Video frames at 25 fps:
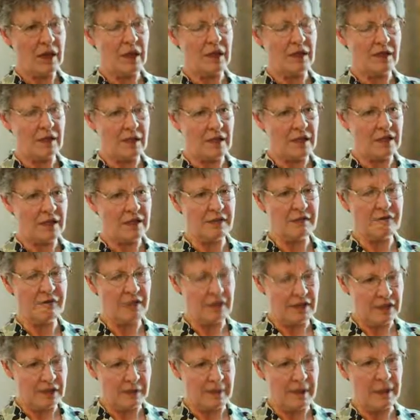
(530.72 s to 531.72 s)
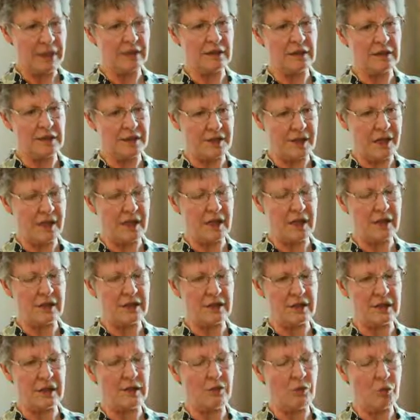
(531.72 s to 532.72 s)
it's a fundamental
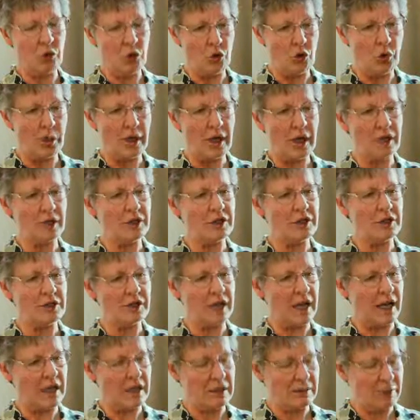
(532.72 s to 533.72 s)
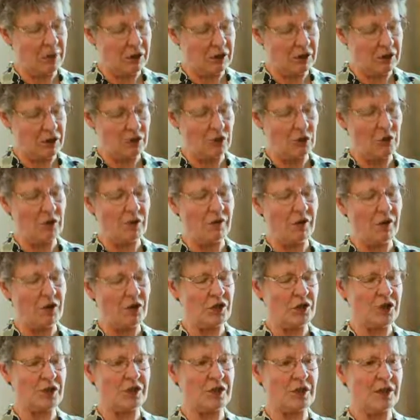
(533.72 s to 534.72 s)
science, and the more we understand about the
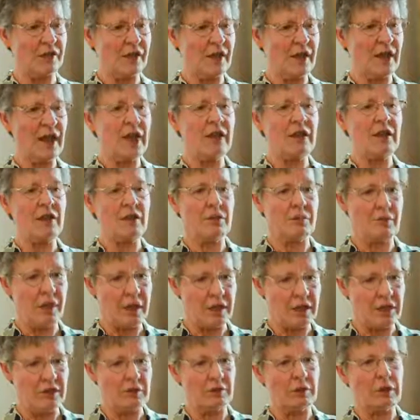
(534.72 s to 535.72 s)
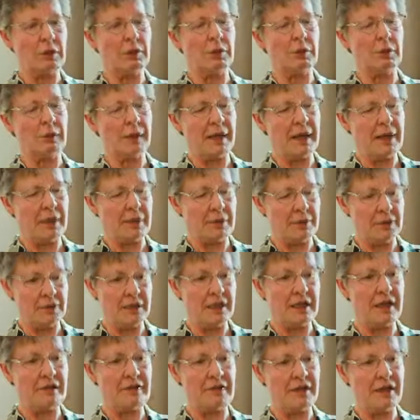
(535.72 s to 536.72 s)
universe, the better we will be able
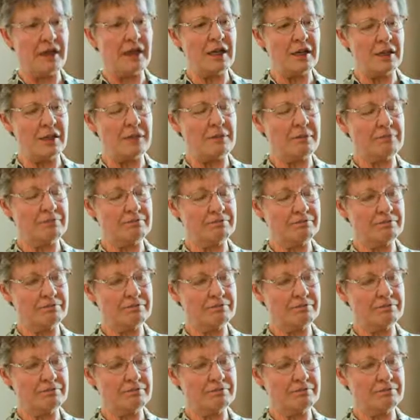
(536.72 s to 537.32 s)
to live in it.